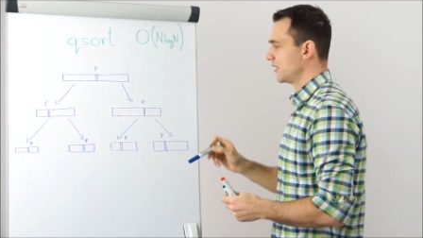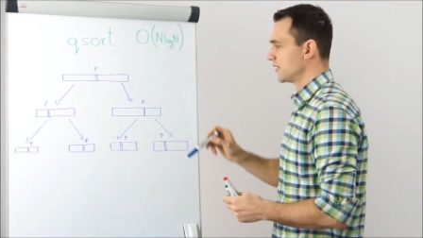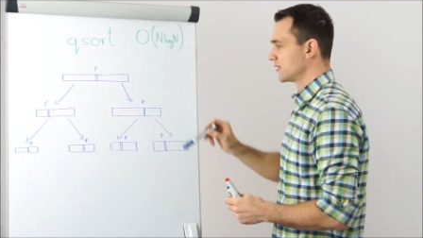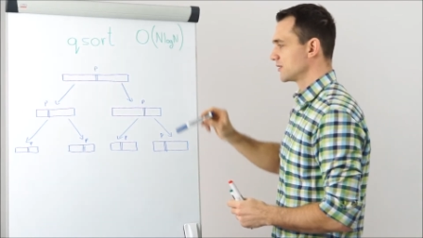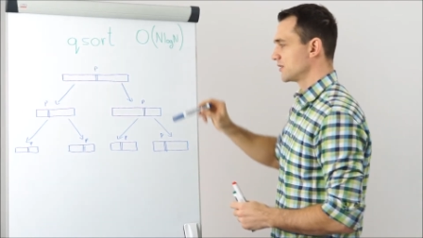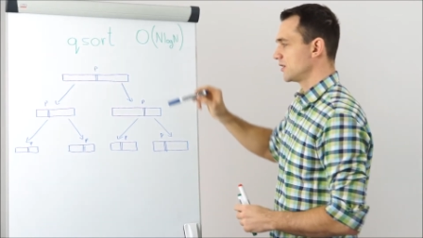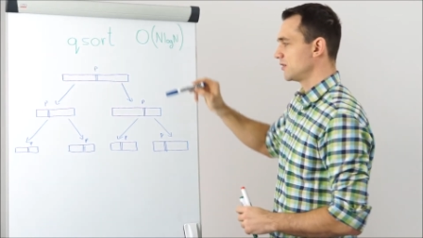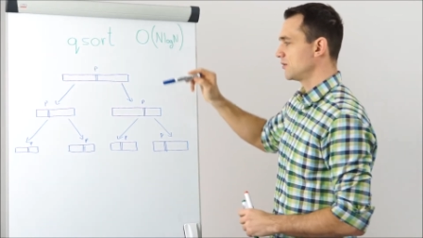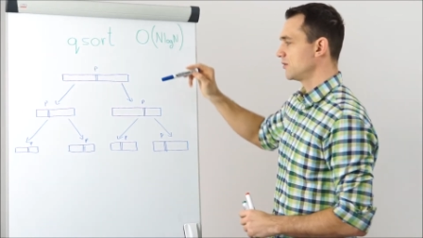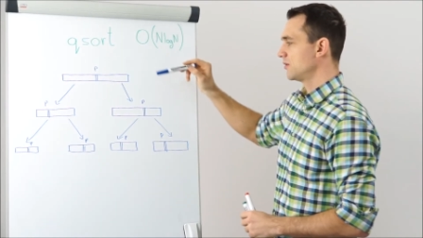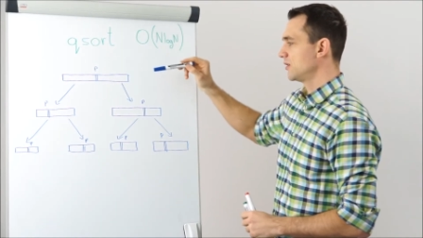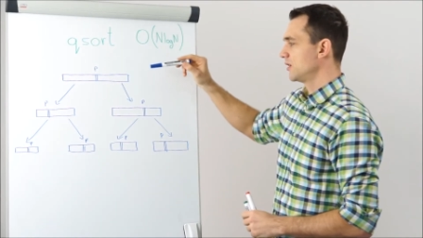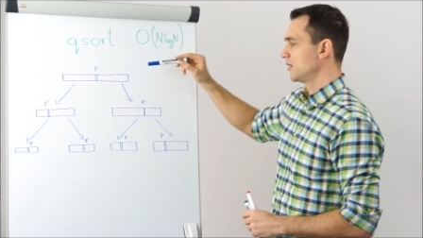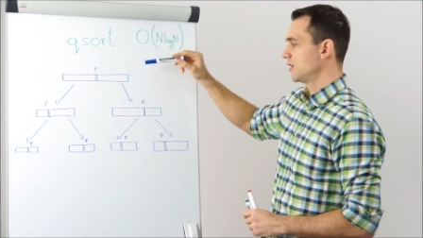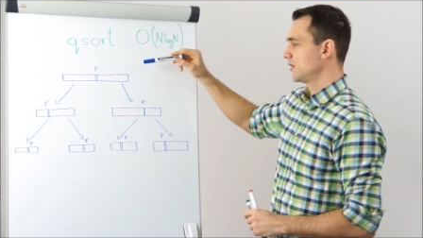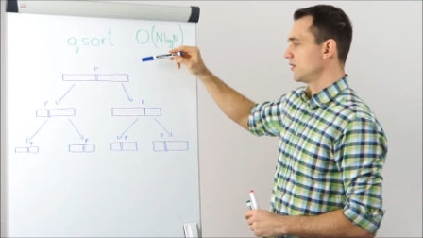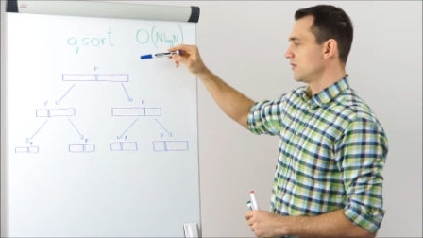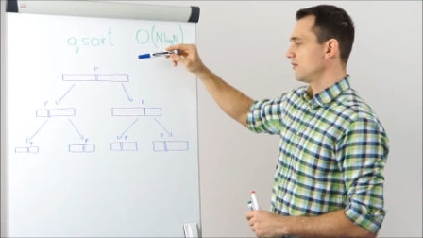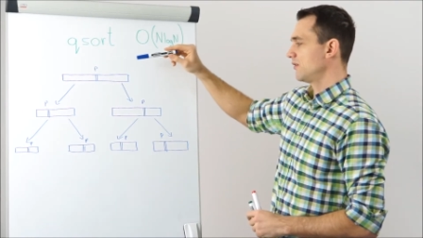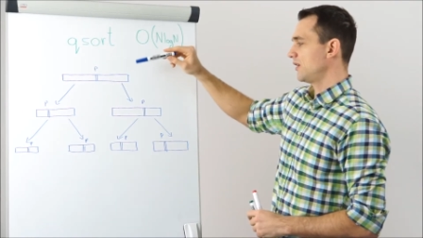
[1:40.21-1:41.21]

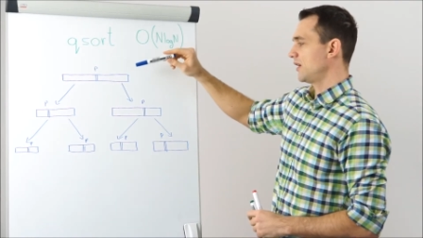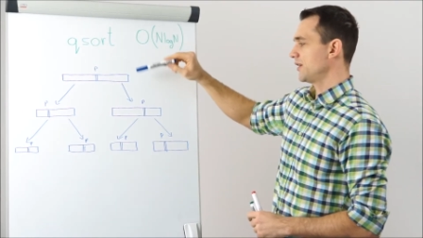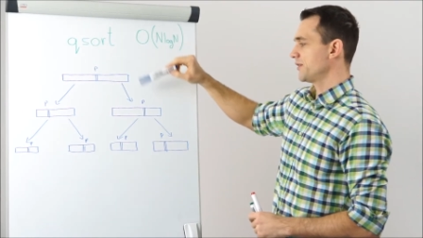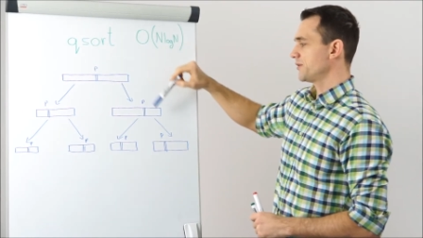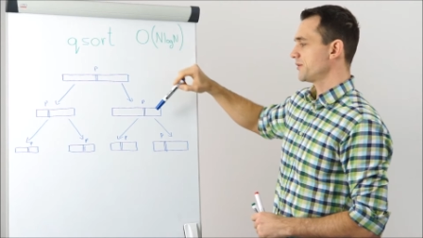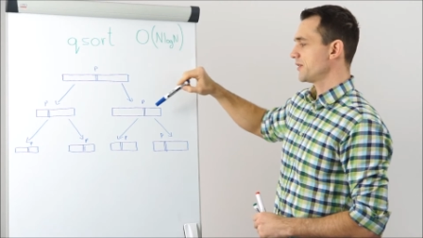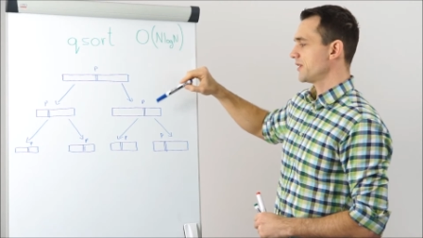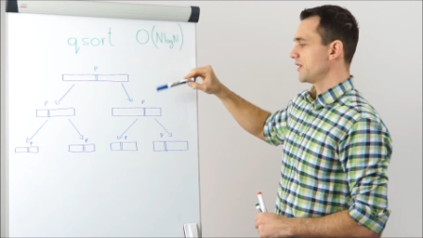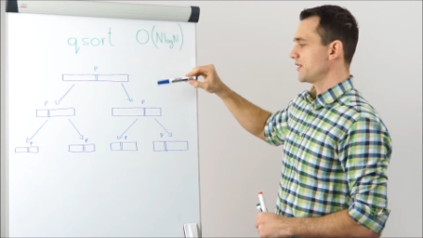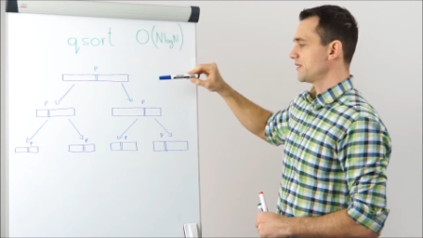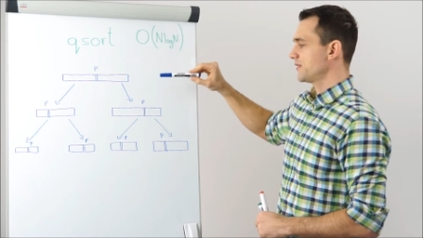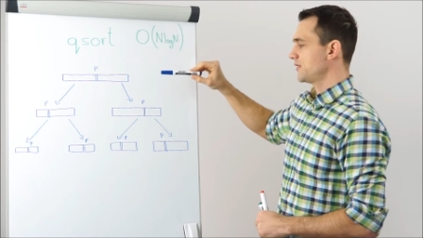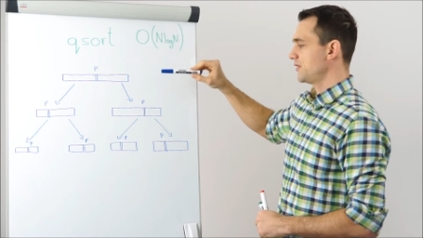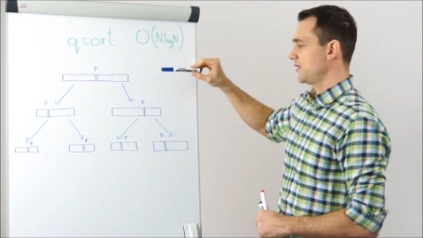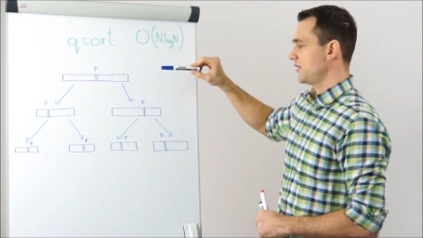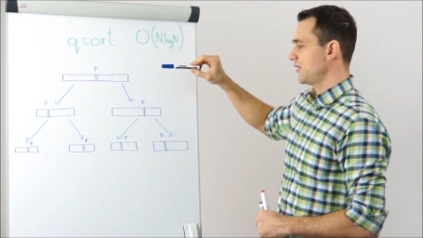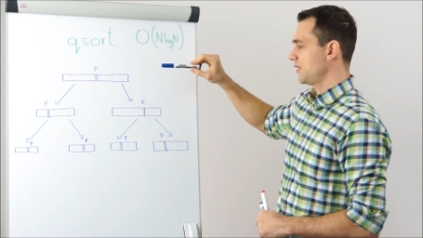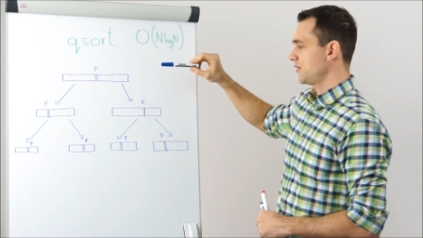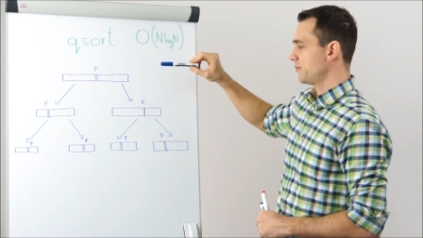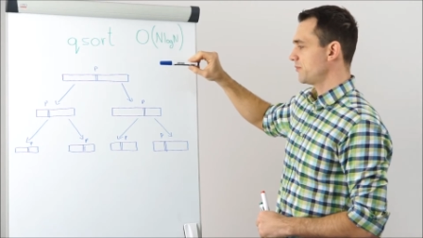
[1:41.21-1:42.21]
So as you can
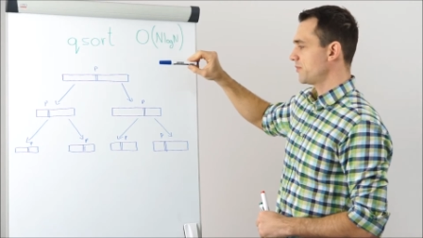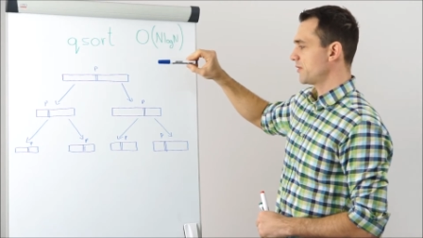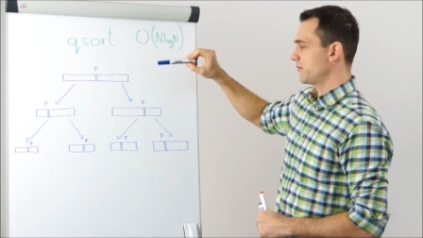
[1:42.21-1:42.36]
see,